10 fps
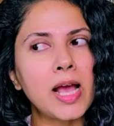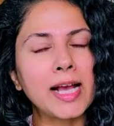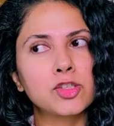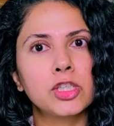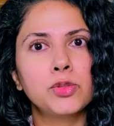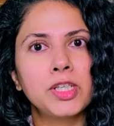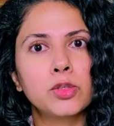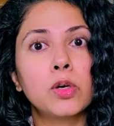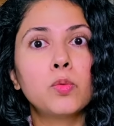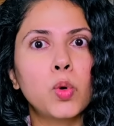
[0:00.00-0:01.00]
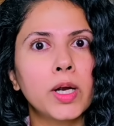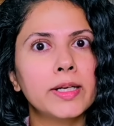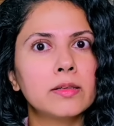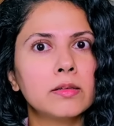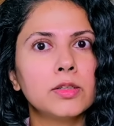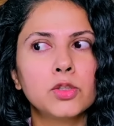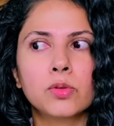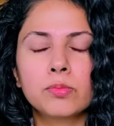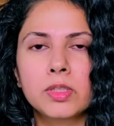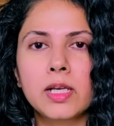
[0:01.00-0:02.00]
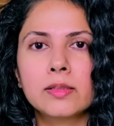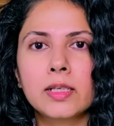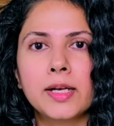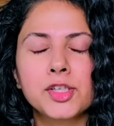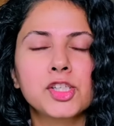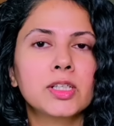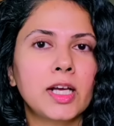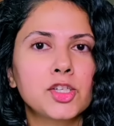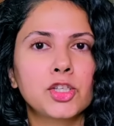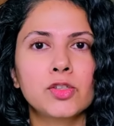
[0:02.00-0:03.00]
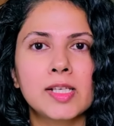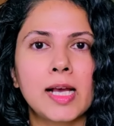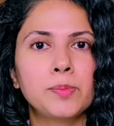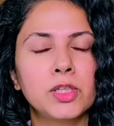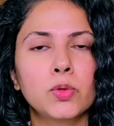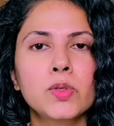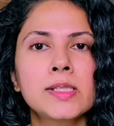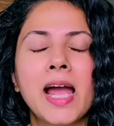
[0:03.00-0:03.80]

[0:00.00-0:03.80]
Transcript: You need to avoid, you know, the conditioner touching your scalp in those,